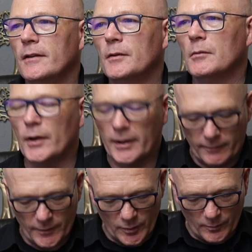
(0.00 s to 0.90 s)
if you were looking
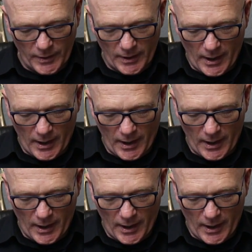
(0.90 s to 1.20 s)
for something